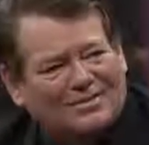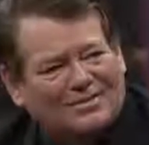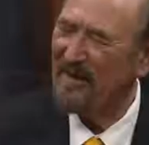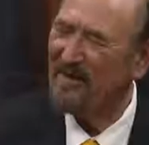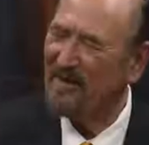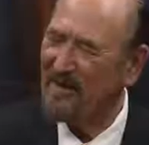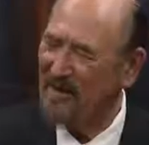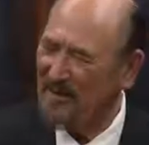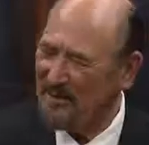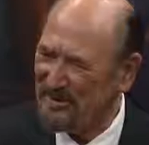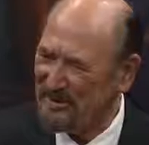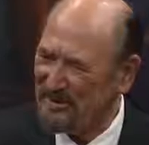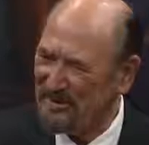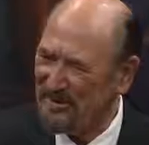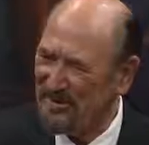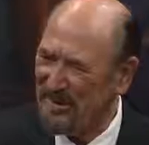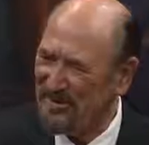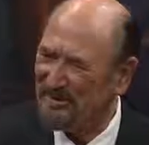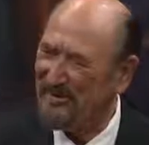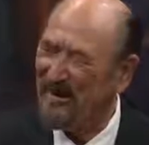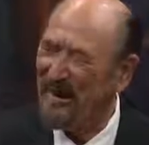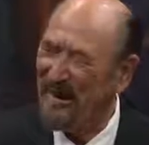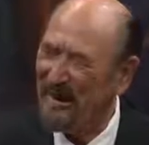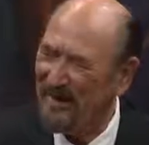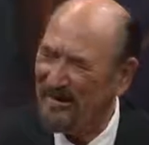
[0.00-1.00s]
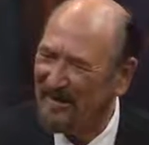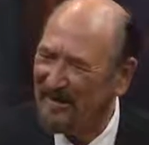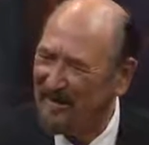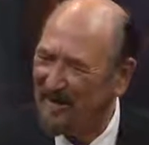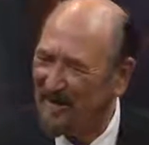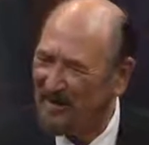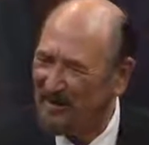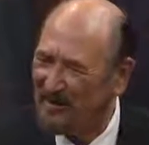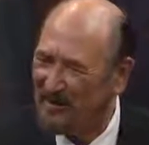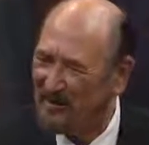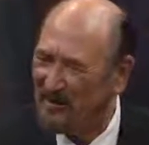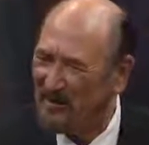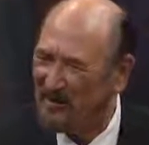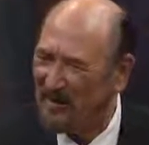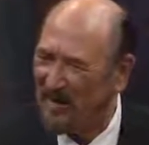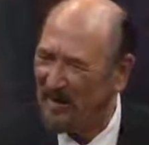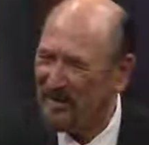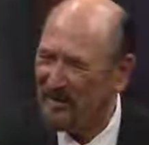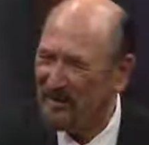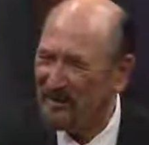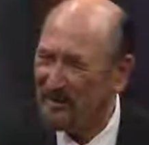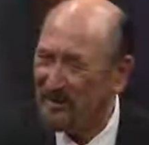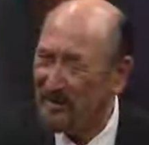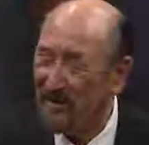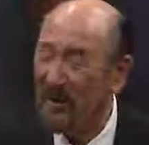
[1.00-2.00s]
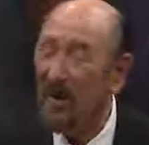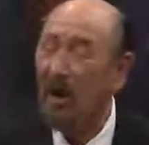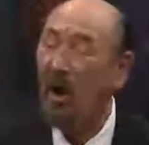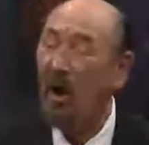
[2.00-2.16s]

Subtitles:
That's what you love. I think that's wonderful.